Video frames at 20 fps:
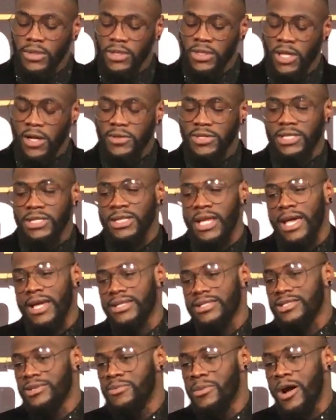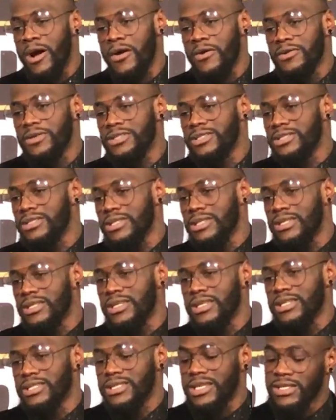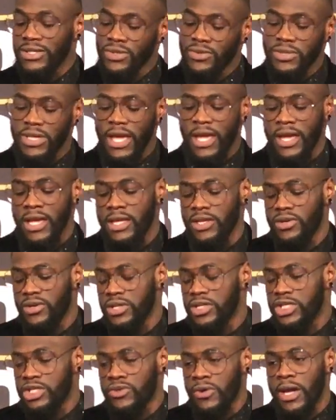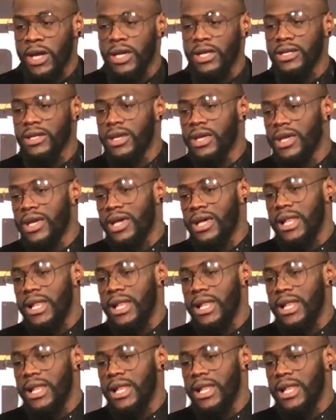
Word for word: you know, today, tomorrow is, is a new day, and you can train,